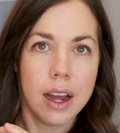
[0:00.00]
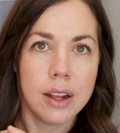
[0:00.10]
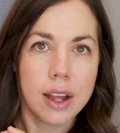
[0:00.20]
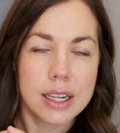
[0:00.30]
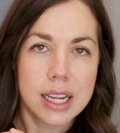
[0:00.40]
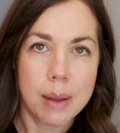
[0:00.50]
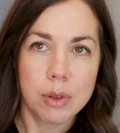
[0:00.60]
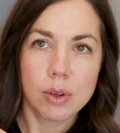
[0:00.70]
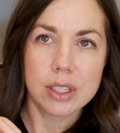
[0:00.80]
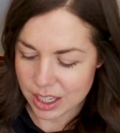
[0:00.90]
a lot of time
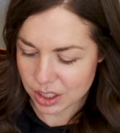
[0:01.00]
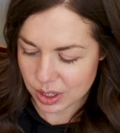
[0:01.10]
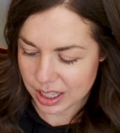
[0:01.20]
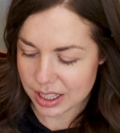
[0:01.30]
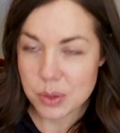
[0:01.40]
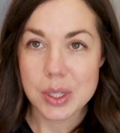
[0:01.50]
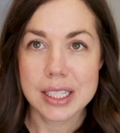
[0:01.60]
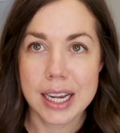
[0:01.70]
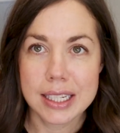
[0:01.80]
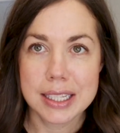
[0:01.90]
through it. So I think this
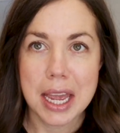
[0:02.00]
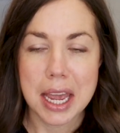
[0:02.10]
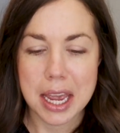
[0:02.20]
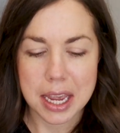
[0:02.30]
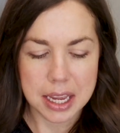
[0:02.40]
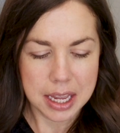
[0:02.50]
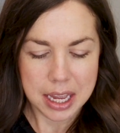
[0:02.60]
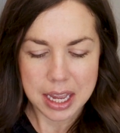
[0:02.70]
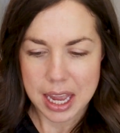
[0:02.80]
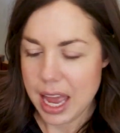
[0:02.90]
was Science A,
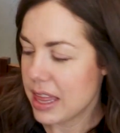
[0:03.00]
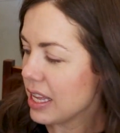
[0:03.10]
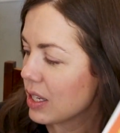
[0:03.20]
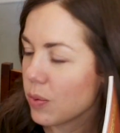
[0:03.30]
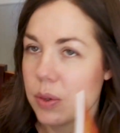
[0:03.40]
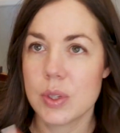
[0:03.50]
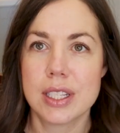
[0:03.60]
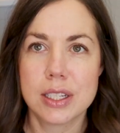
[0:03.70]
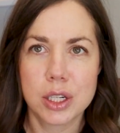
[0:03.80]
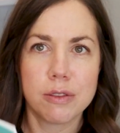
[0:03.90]
and this one
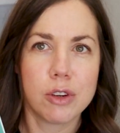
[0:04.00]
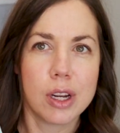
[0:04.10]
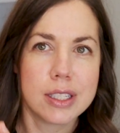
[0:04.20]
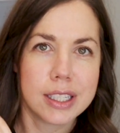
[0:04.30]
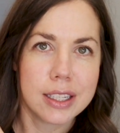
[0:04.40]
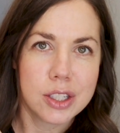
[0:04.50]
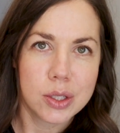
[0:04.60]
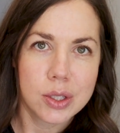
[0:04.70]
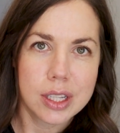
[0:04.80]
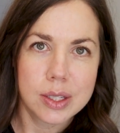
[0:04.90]
was this year for us again
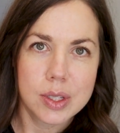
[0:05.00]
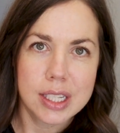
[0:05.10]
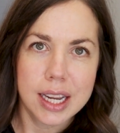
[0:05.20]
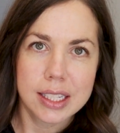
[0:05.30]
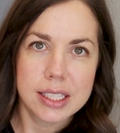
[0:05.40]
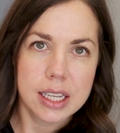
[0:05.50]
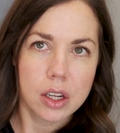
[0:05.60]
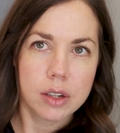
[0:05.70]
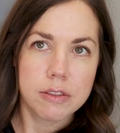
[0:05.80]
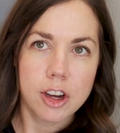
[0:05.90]
too. So this was Science C
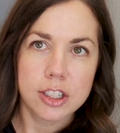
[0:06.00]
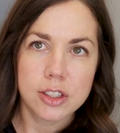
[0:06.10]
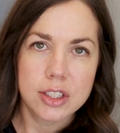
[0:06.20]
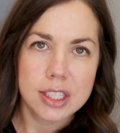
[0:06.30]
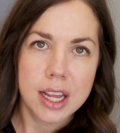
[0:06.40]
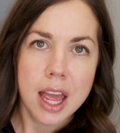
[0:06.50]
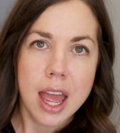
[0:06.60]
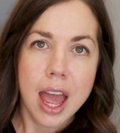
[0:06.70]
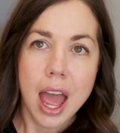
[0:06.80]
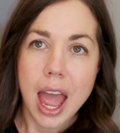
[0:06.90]
on fossils.
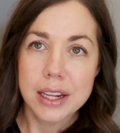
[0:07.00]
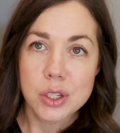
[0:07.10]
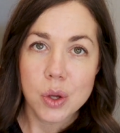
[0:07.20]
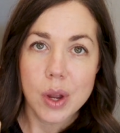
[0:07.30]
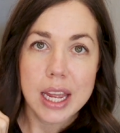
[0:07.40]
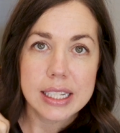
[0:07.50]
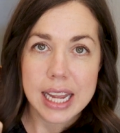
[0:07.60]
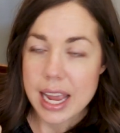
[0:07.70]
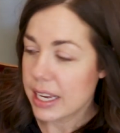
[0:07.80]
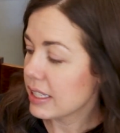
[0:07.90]
And so it
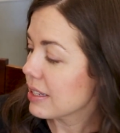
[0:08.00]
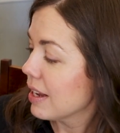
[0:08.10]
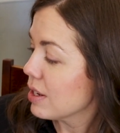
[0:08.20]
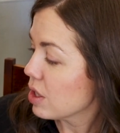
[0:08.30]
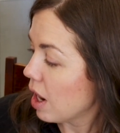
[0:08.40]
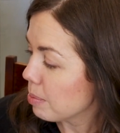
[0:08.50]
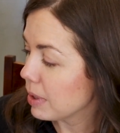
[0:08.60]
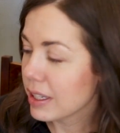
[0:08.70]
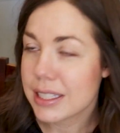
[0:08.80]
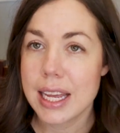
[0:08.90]
takes
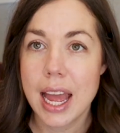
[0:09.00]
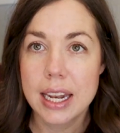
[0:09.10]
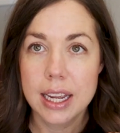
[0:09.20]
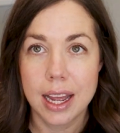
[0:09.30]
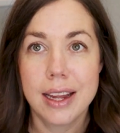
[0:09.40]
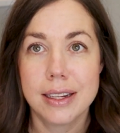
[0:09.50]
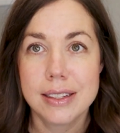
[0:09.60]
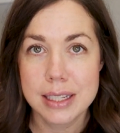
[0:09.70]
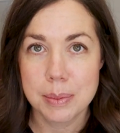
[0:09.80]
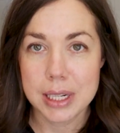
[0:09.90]
topics, and it kind
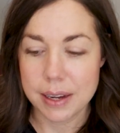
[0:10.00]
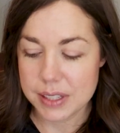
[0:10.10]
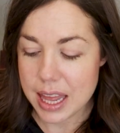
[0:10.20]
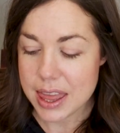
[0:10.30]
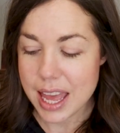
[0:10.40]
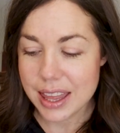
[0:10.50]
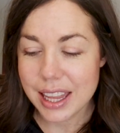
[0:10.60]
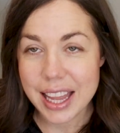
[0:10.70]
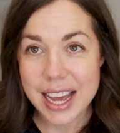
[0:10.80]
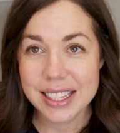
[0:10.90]
of deep dives. And then
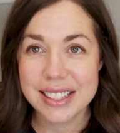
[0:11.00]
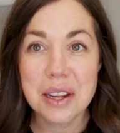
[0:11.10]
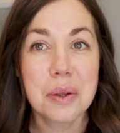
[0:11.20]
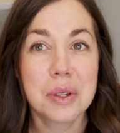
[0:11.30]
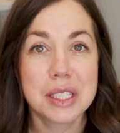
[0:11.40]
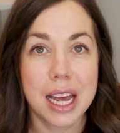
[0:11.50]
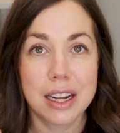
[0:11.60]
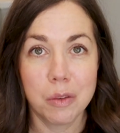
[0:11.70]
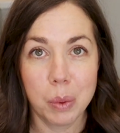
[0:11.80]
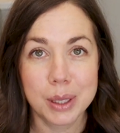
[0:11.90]
the last
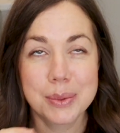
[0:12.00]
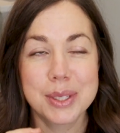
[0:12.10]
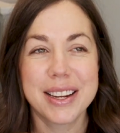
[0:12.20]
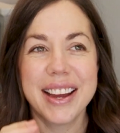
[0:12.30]
set of books, which